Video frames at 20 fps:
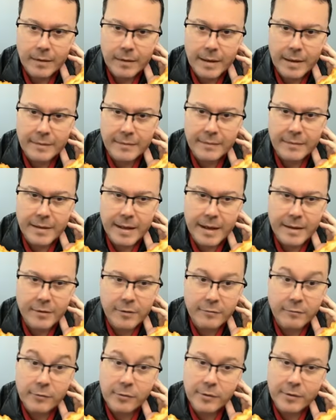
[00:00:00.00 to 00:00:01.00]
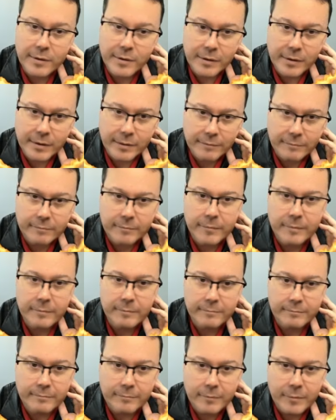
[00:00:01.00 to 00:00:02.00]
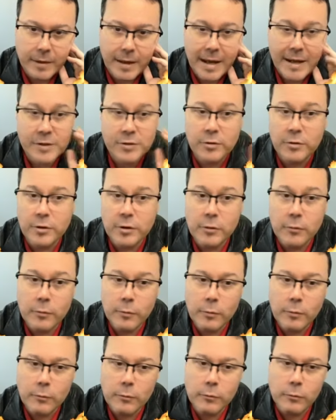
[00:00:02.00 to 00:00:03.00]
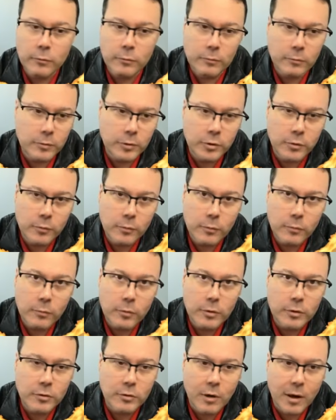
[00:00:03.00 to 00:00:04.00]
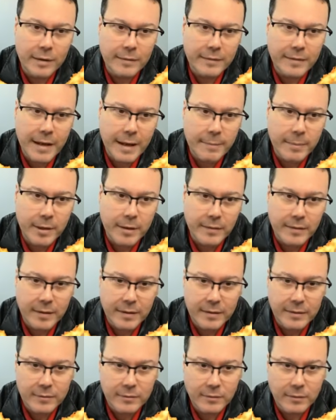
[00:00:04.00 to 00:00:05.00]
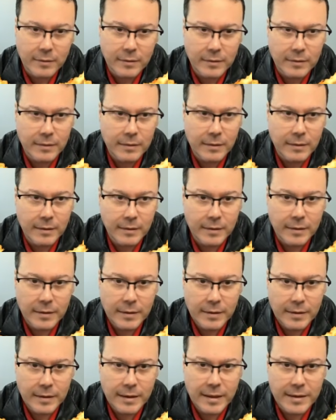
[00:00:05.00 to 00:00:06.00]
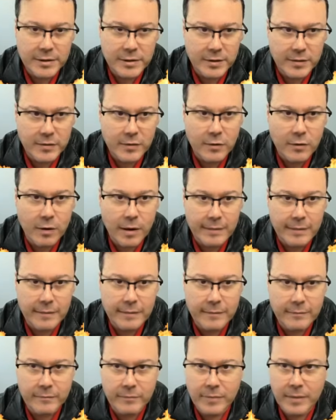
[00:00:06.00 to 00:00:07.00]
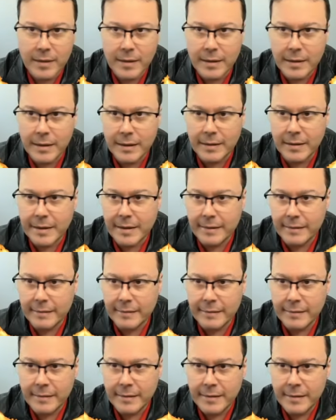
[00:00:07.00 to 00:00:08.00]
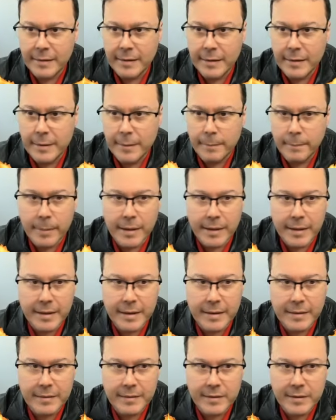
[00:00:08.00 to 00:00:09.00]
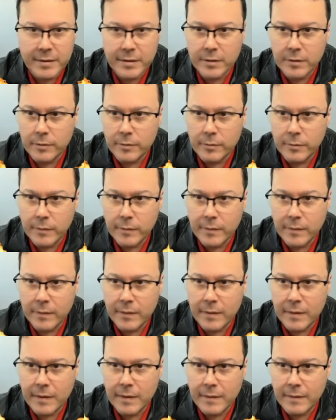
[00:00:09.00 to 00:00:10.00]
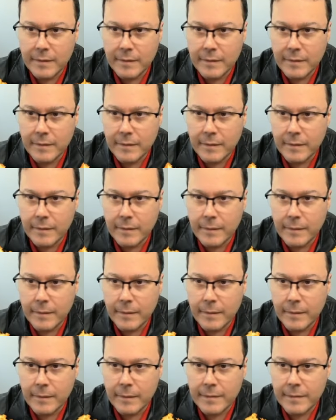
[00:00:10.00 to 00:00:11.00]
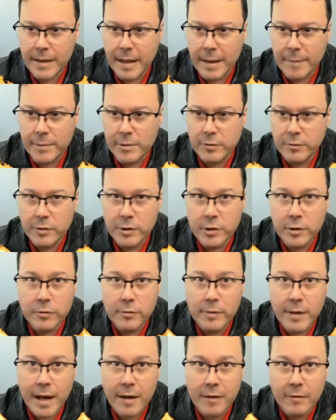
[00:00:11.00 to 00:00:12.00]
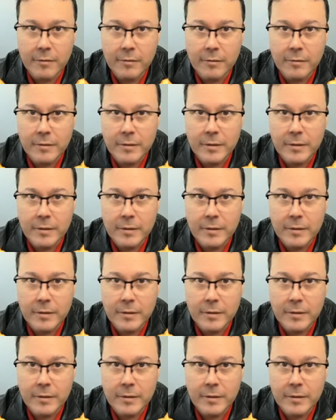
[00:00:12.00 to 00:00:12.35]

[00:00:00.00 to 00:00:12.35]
at the end of your turn. Actually, you would not die because I just got a land. But I can deal 6 damage on you now